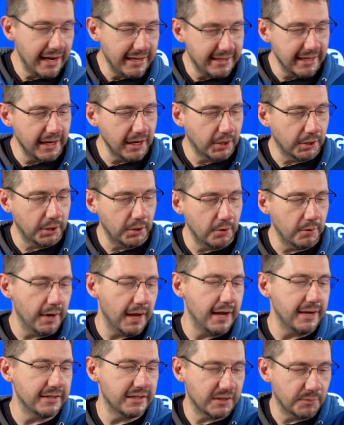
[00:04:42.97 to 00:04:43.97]
He did include
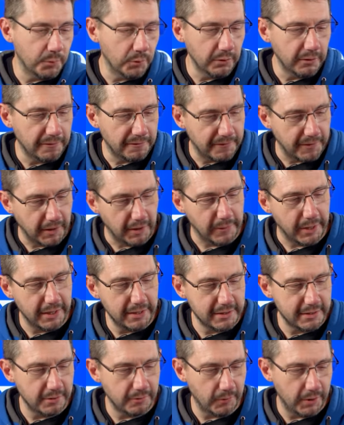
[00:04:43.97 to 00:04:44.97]
a spool of
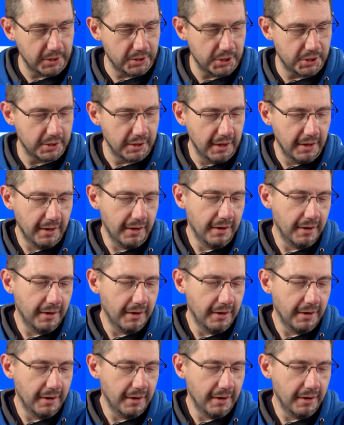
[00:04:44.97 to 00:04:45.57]
filament, which